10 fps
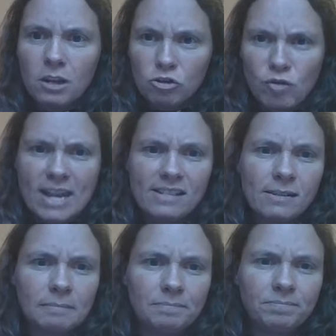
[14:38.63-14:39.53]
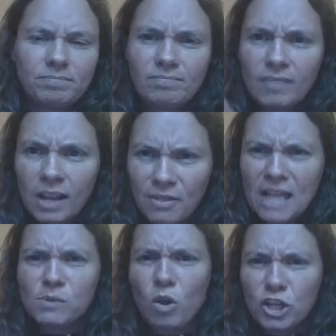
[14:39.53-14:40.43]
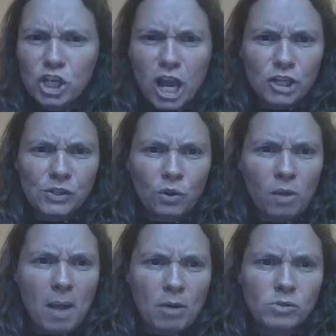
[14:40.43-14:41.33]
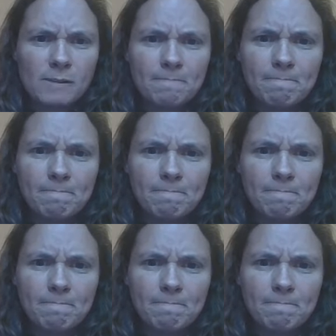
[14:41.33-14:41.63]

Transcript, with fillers: Great. That's what the church is all about.